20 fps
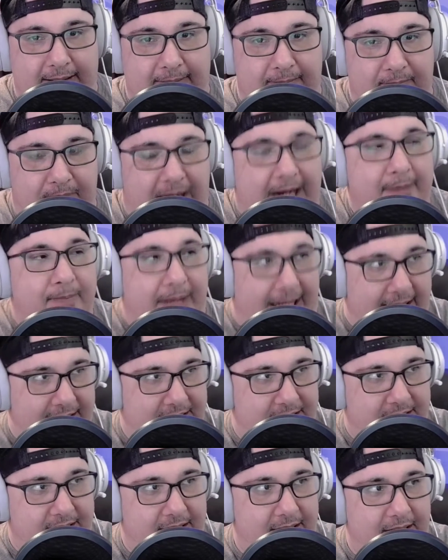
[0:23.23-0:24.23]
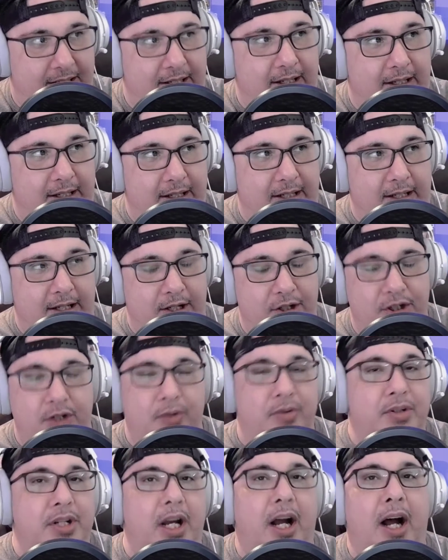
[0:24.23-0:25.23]
my best
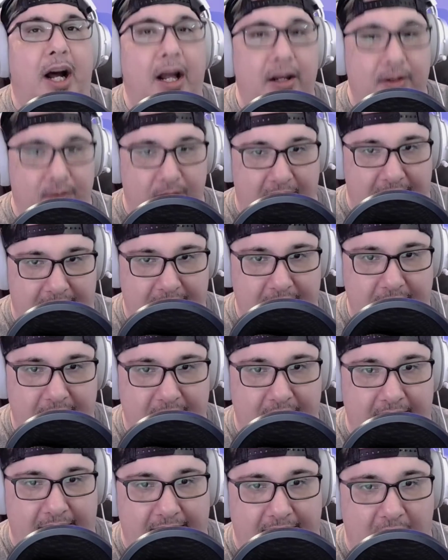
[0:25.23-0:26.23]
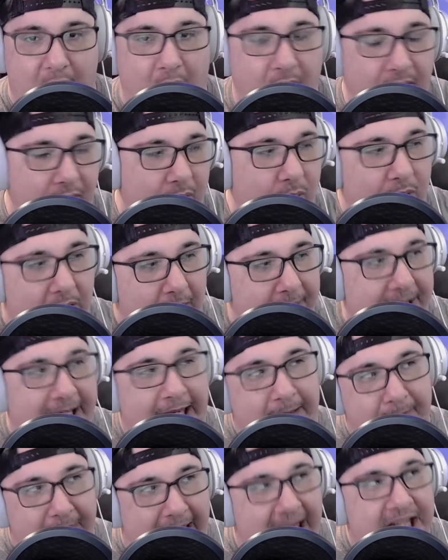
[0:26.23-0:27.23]
to tolerate the overwhelming
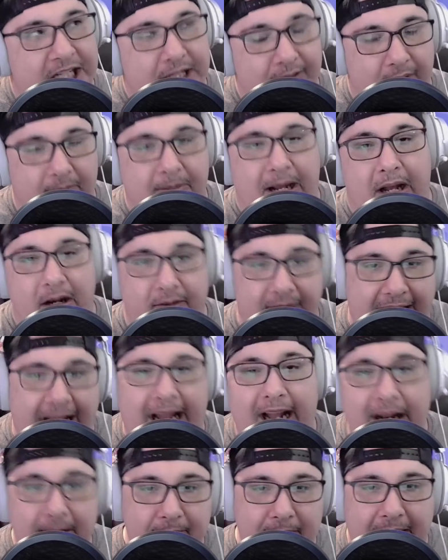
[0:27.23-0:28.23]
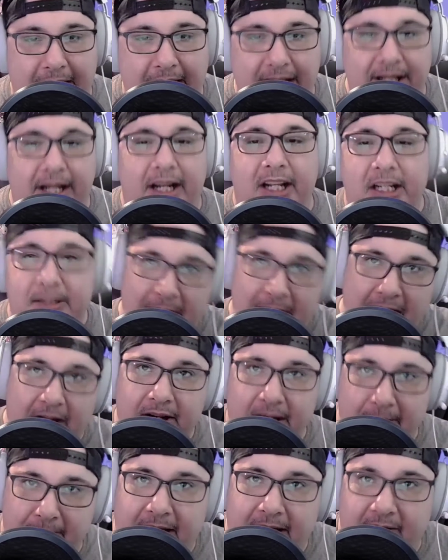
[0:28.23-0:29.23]
and massive amount of anime that has
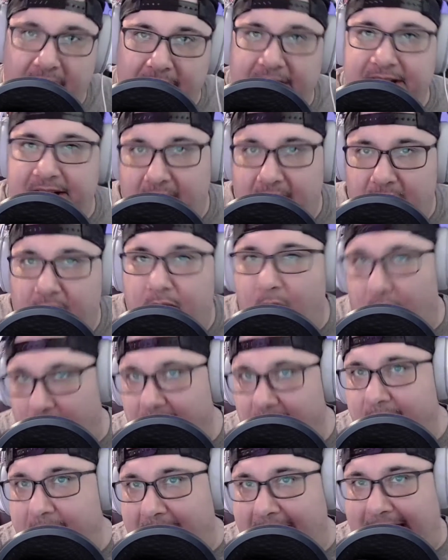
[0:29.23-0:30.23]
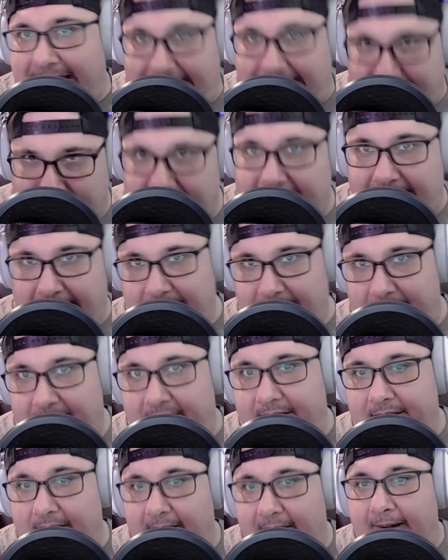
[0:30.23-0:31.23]
piled up in every single corner of my existence.